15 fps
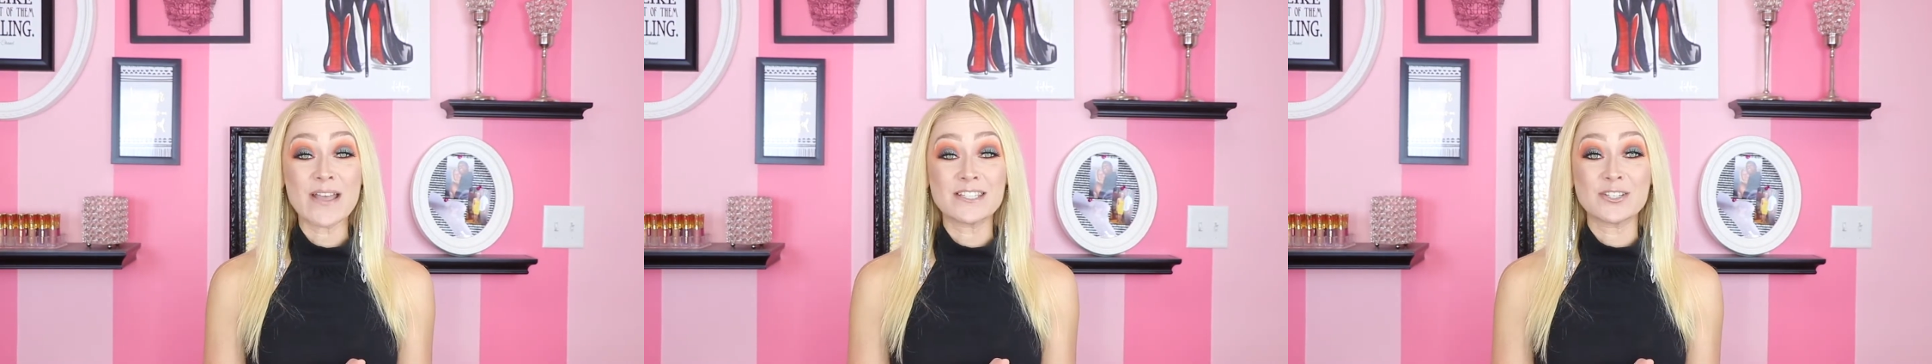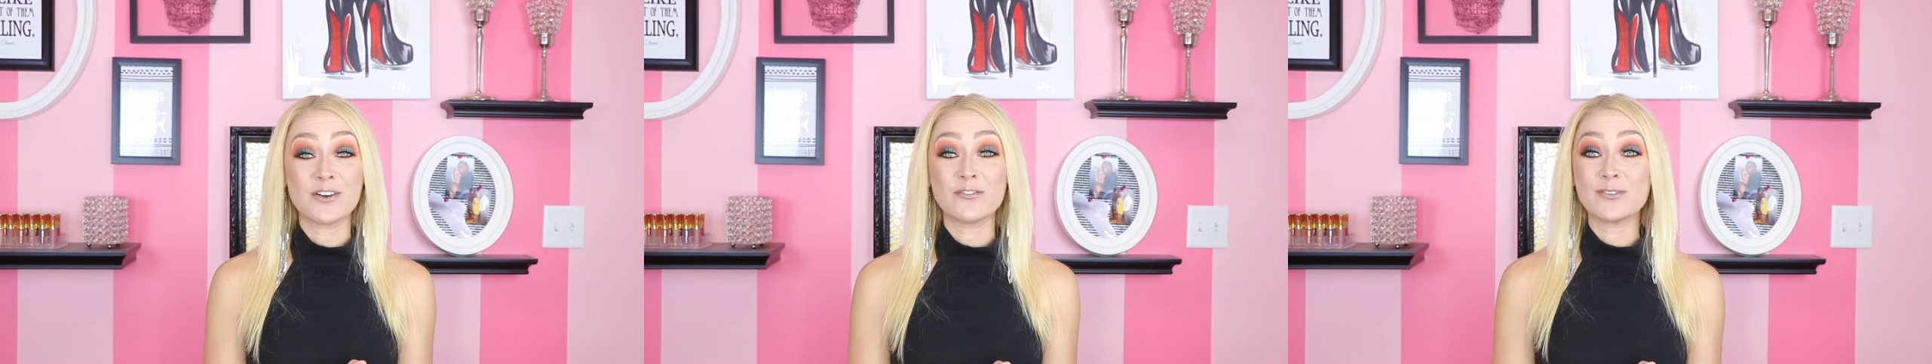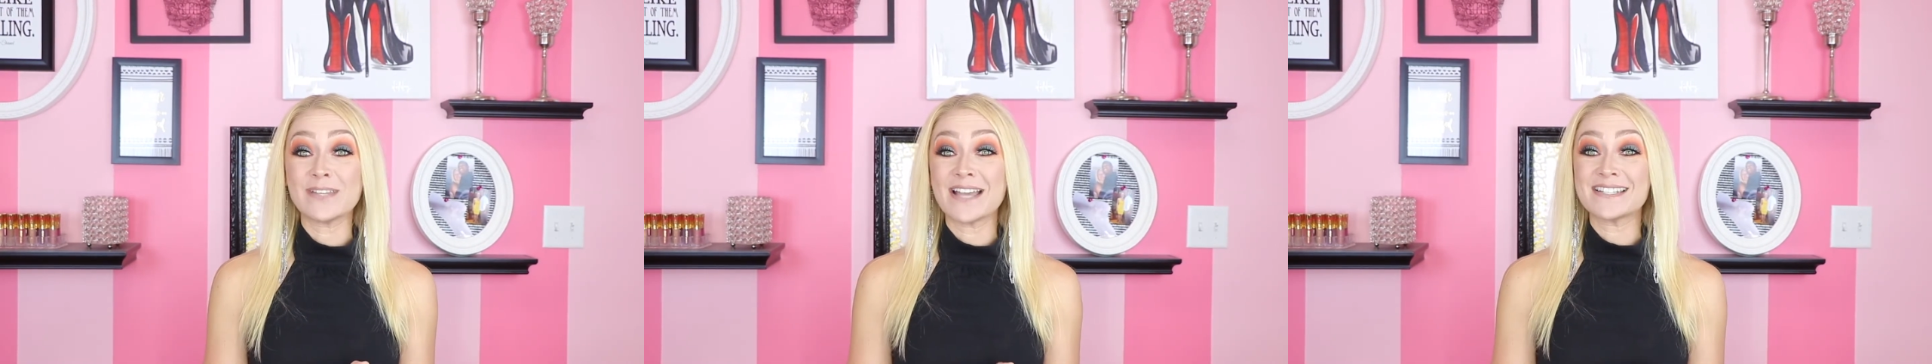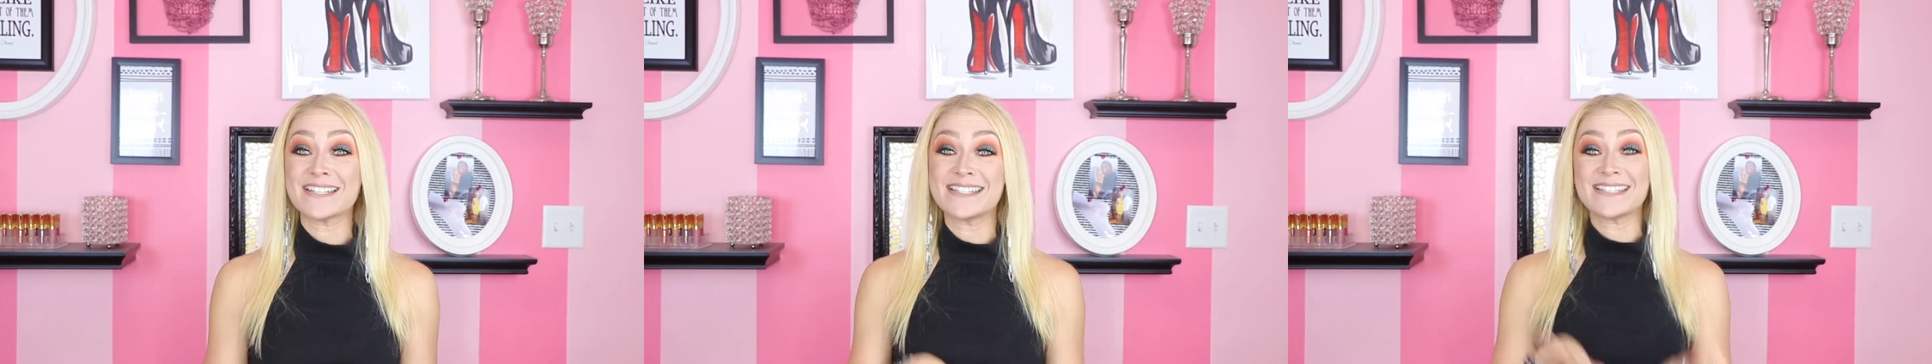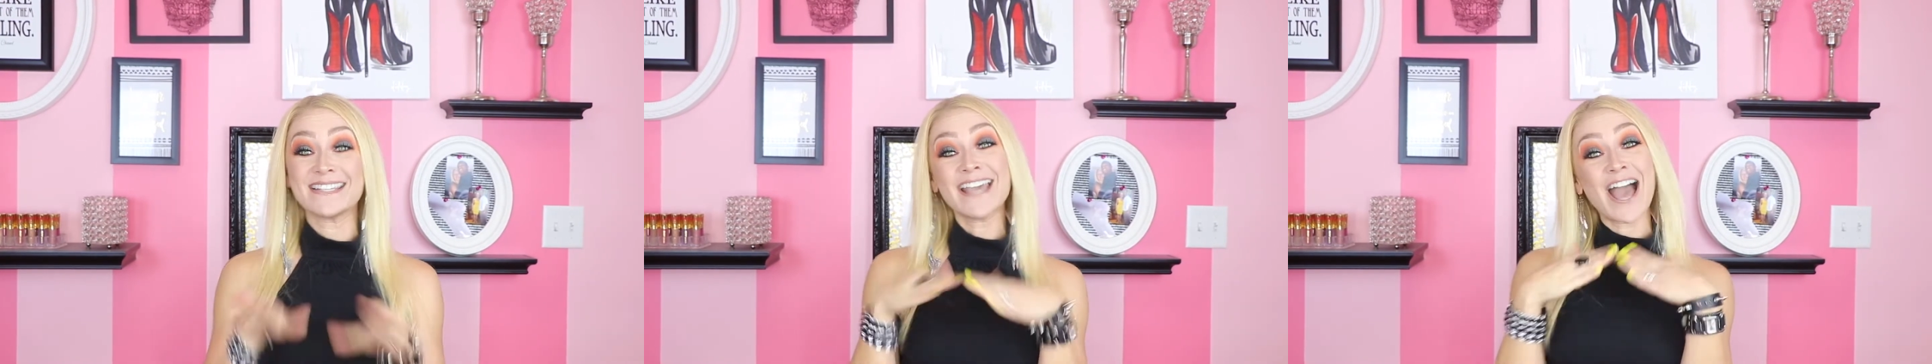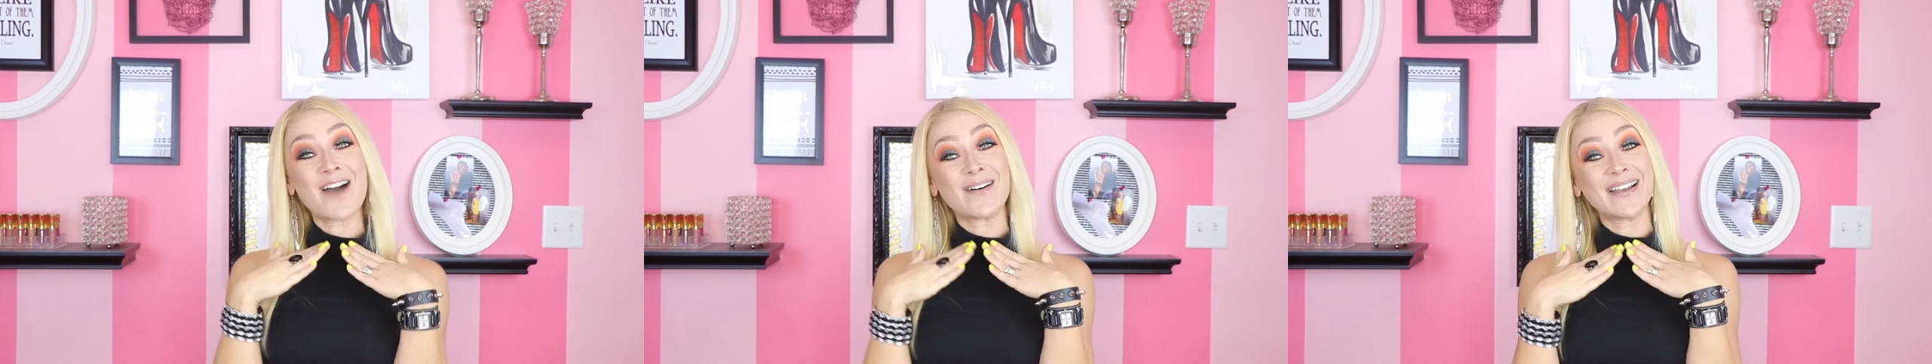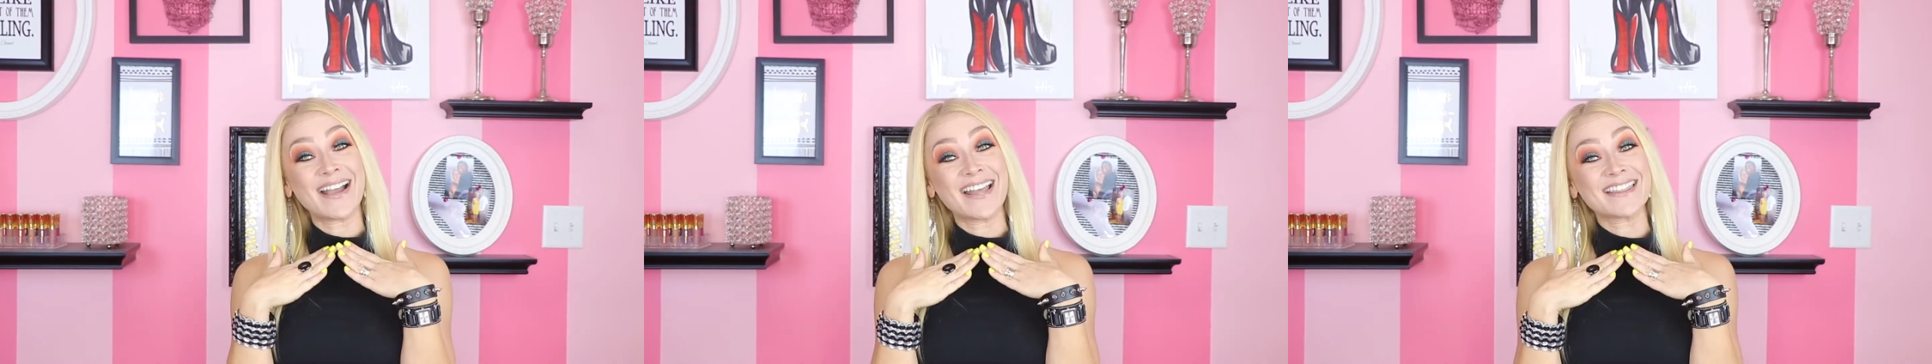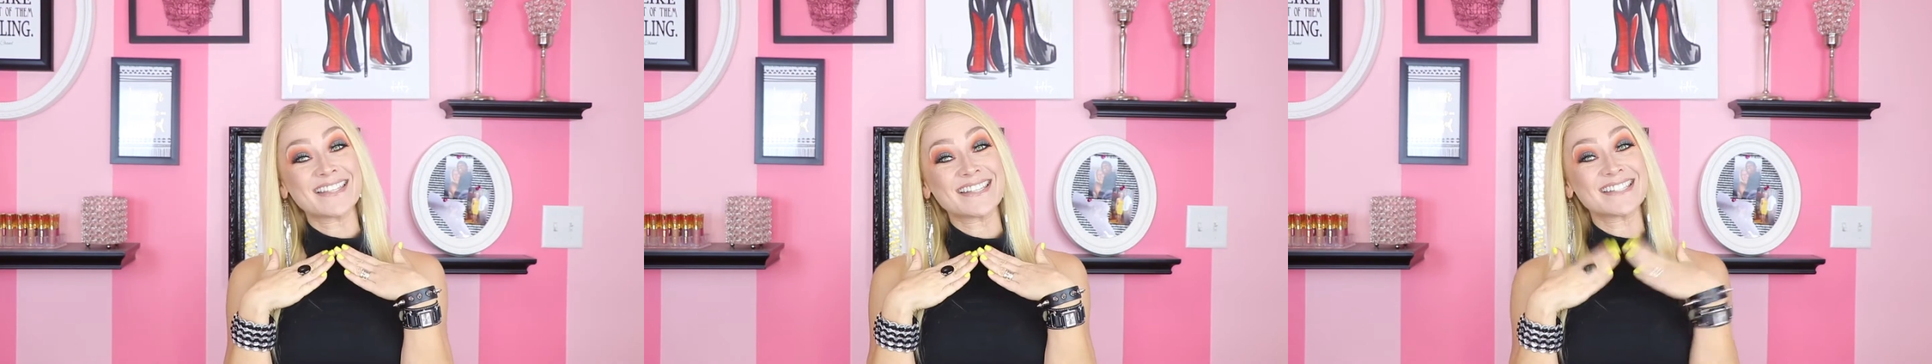So if you'd like to see how I
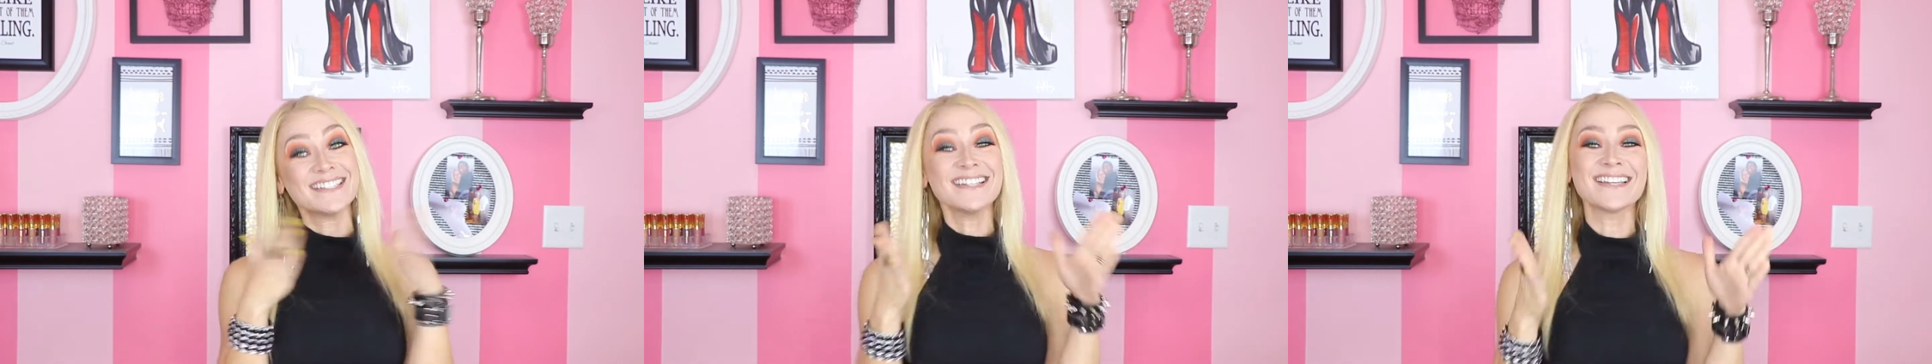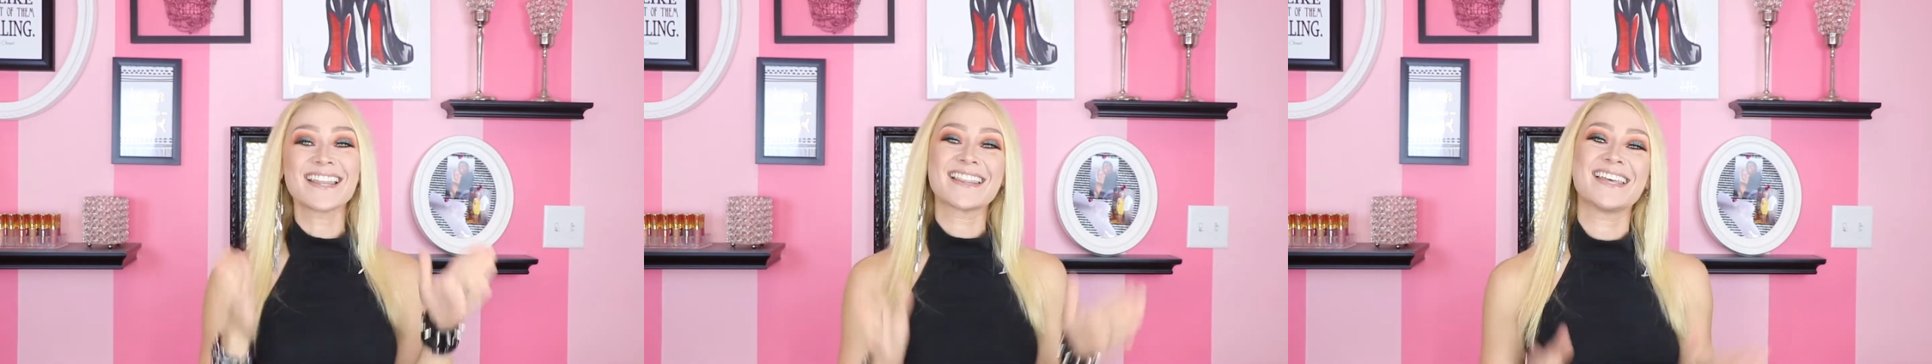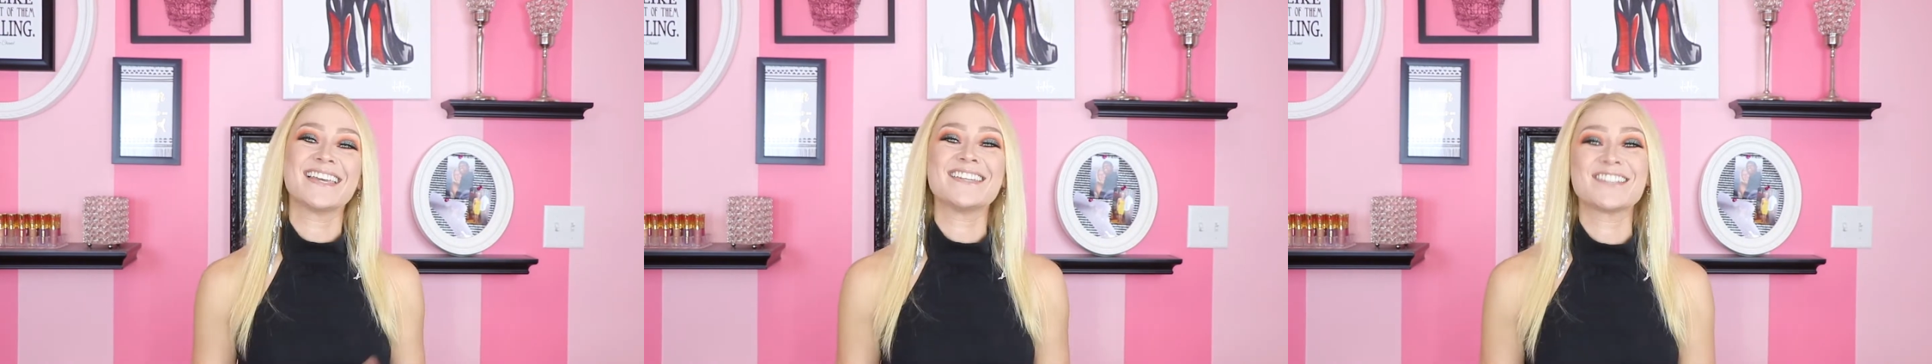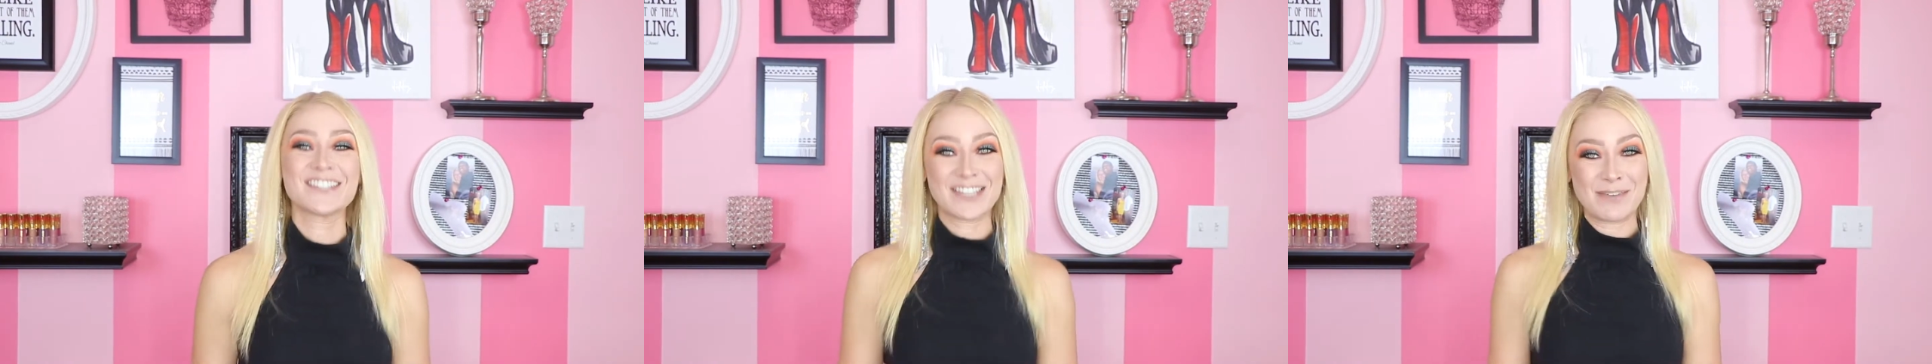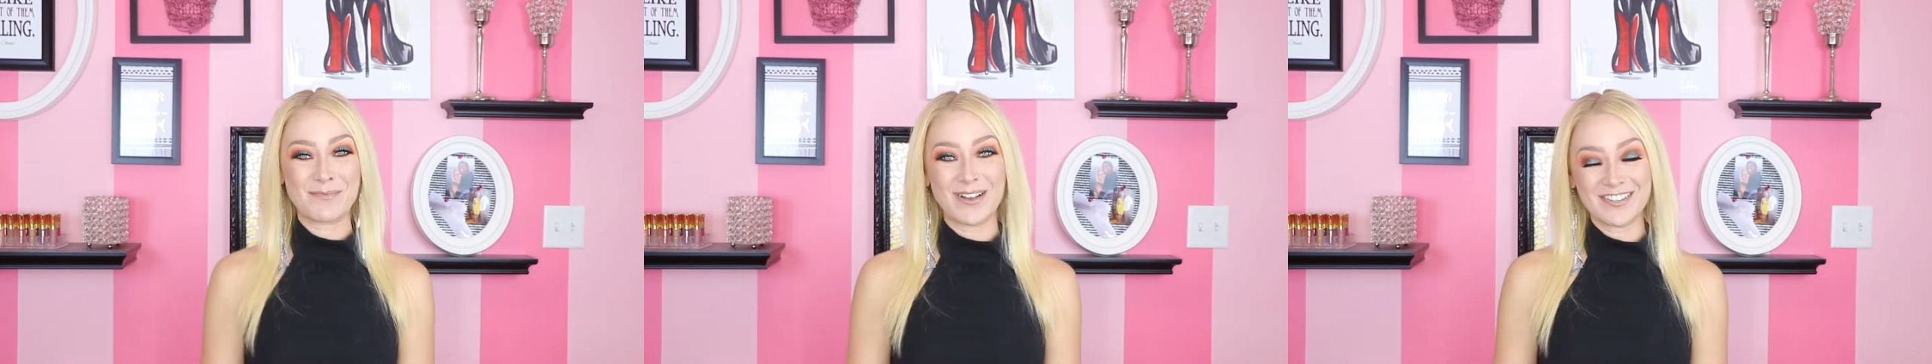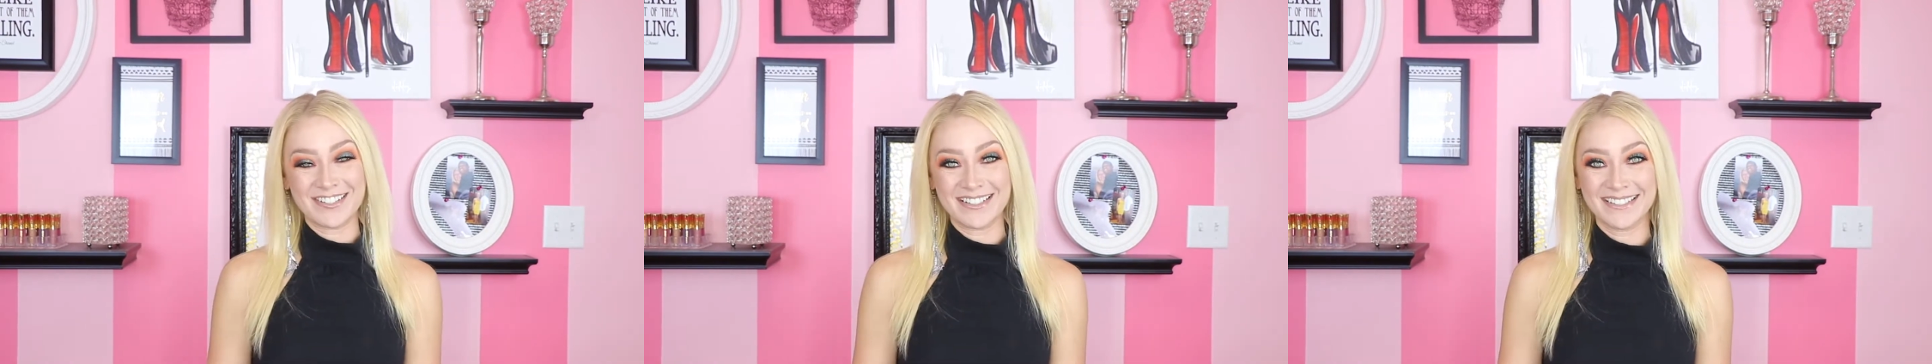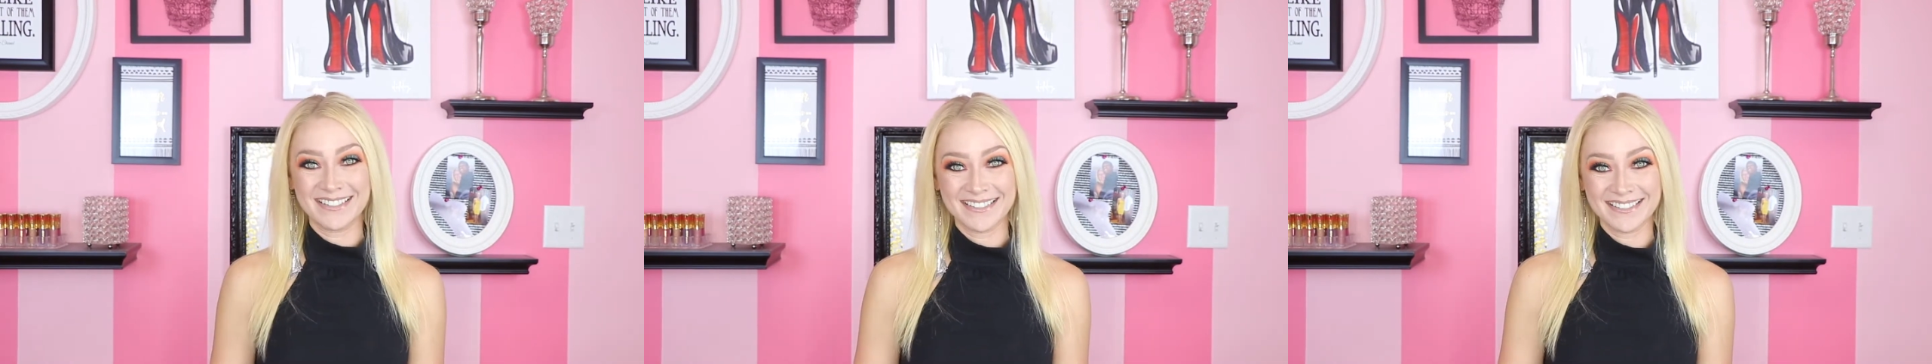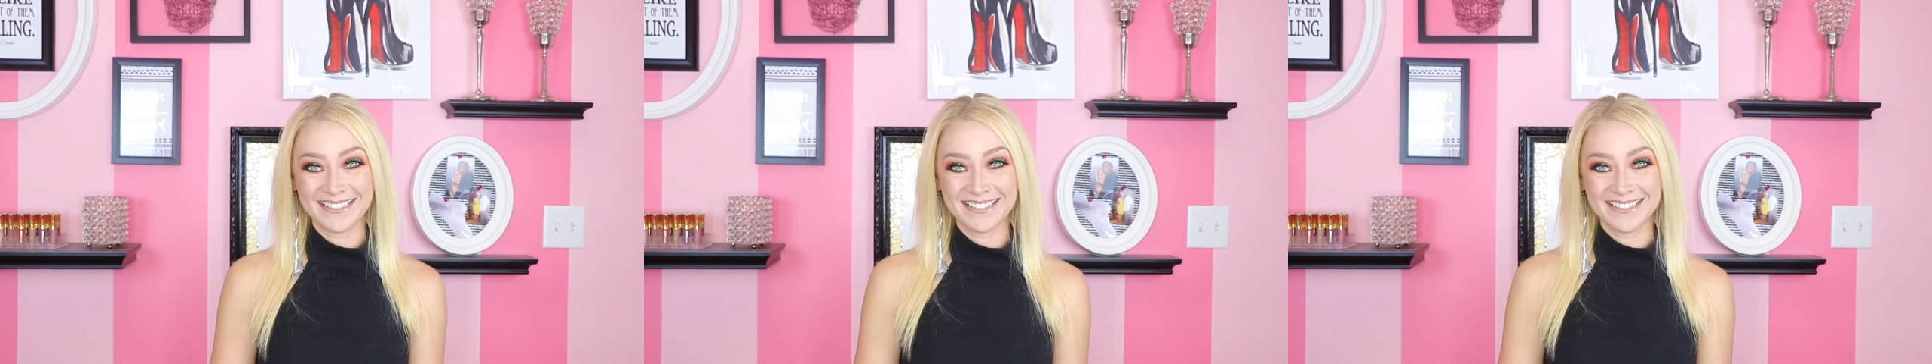got this look, then just keep watching.